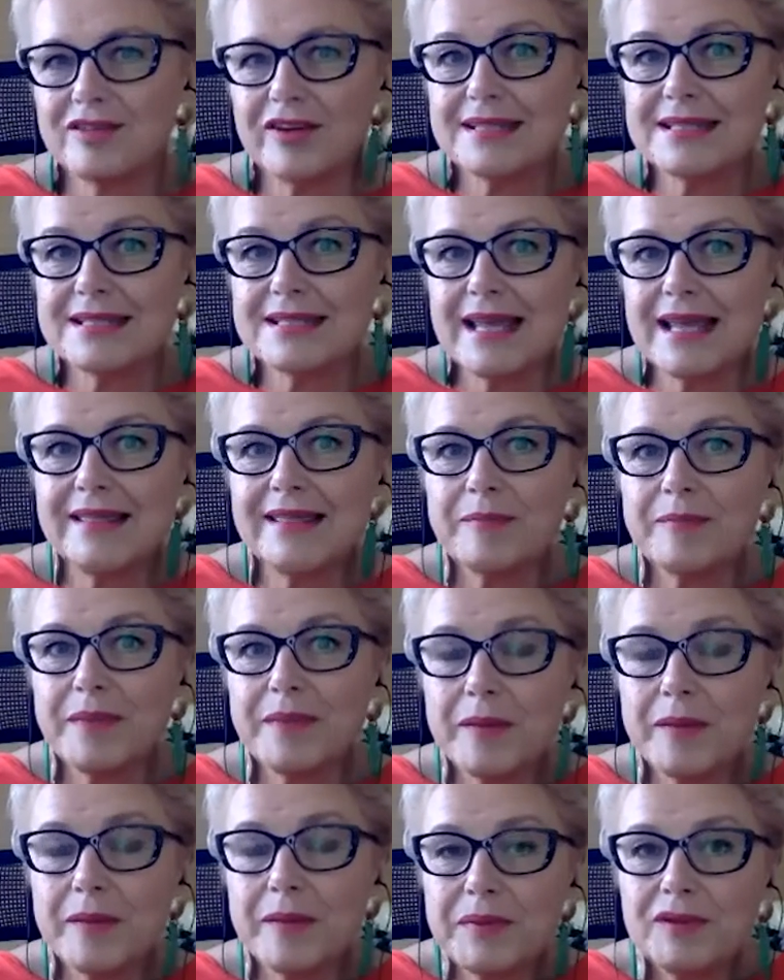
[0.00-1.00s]
tour
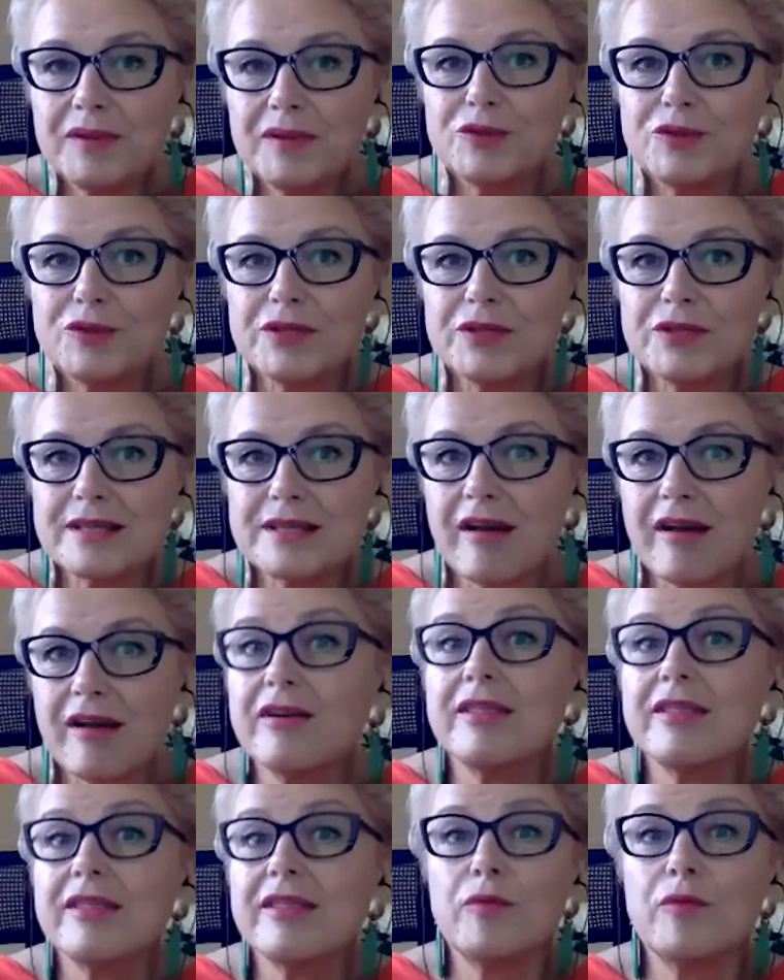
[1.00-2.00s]
operator, and
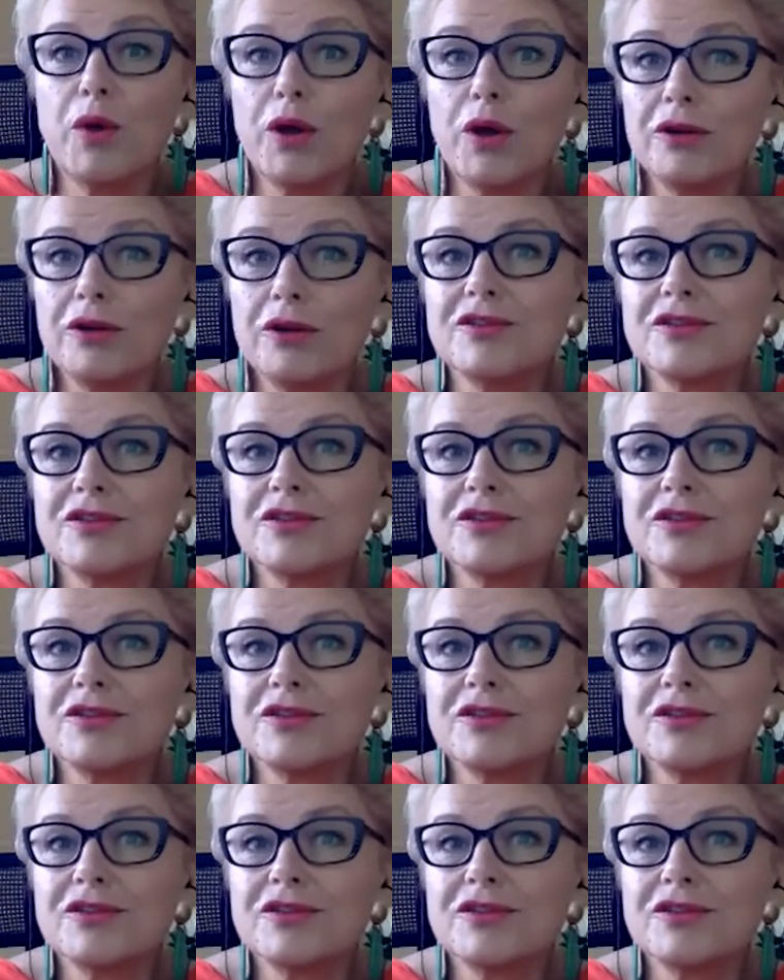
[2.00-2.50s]
send the people